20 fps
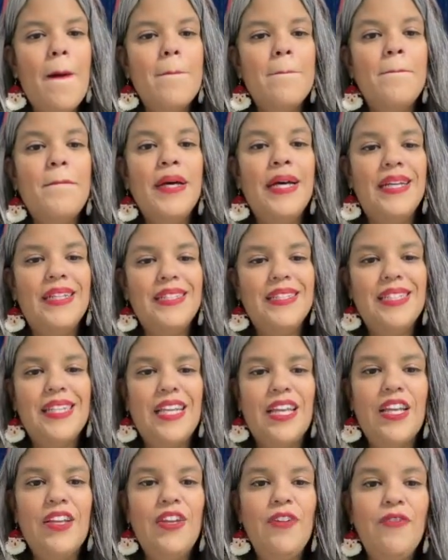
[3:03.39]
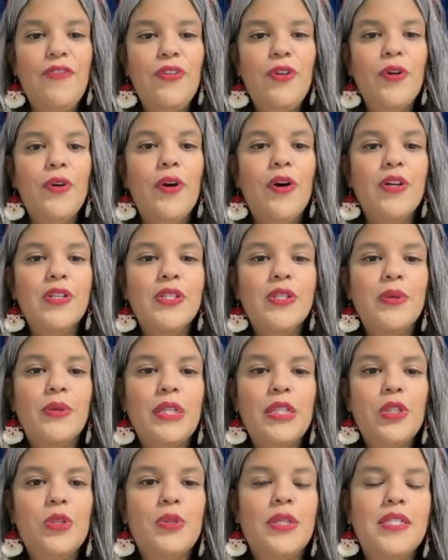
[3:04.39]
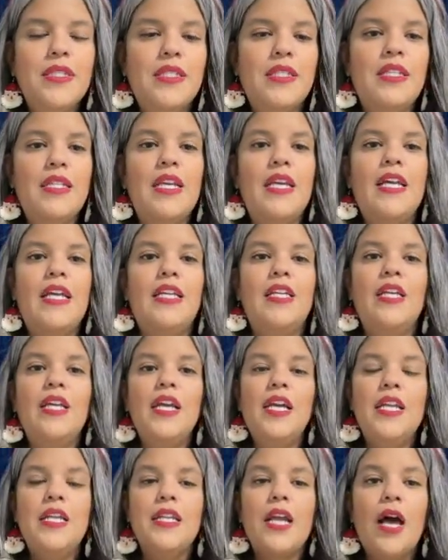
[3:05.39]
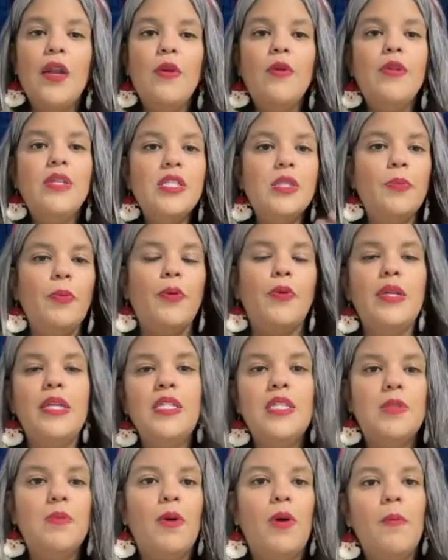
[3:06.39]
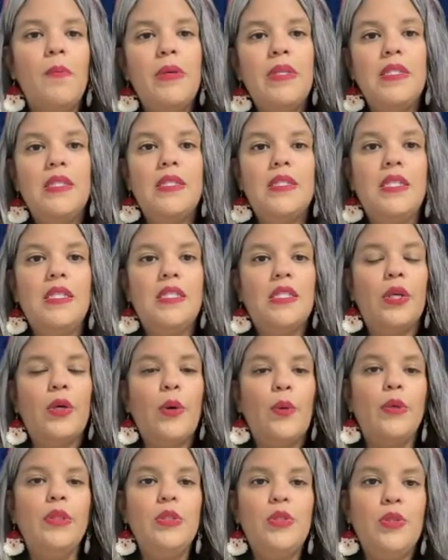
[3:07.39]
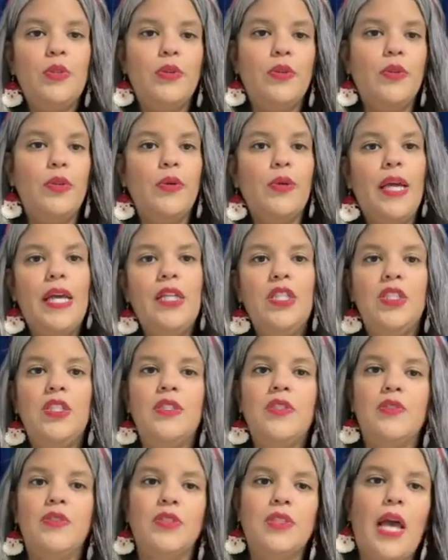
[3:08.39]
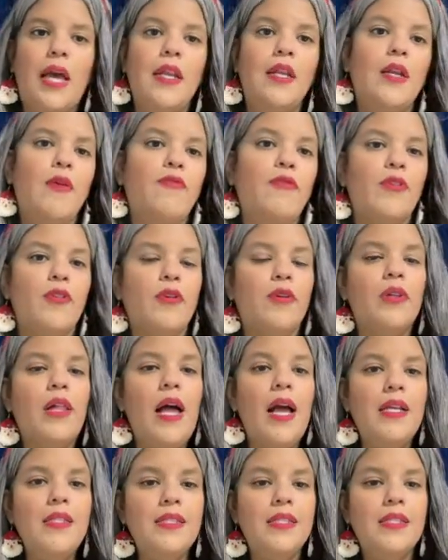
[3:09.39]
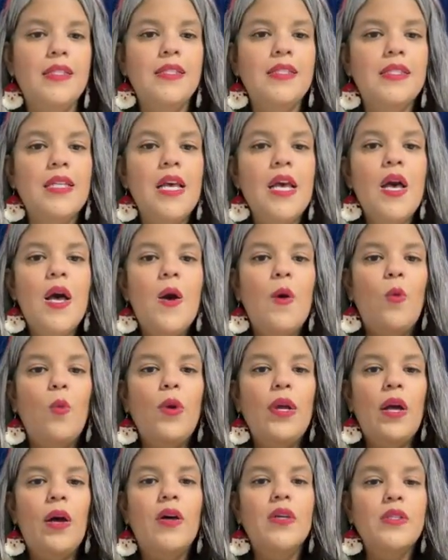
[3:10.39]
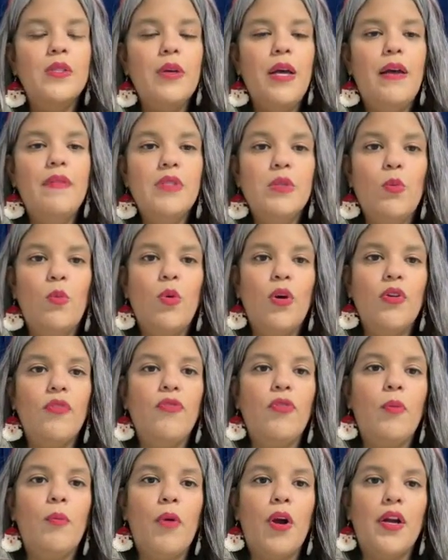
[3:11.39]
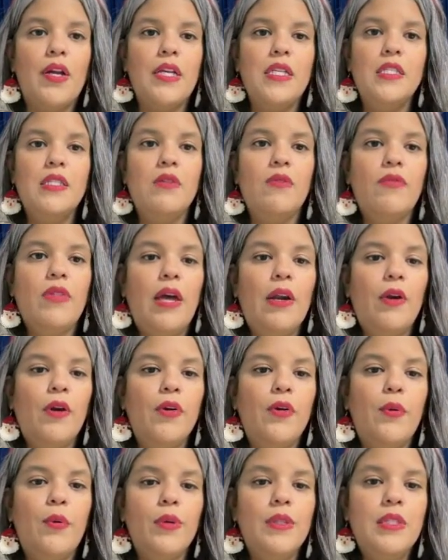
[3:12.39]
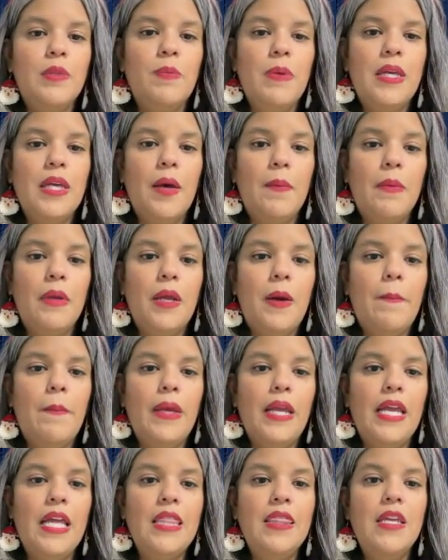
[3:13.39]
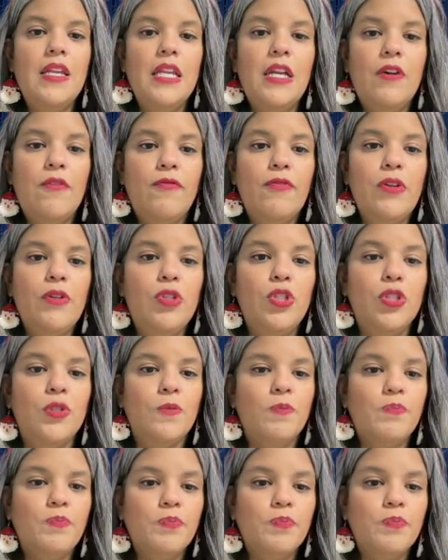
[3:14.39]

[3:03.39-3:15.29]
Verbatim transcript: But if you're also interested in not only supporting small businesses and going to their locations or signing up for their classes, we also have some wonderful markets that are going to be coming up in the near future.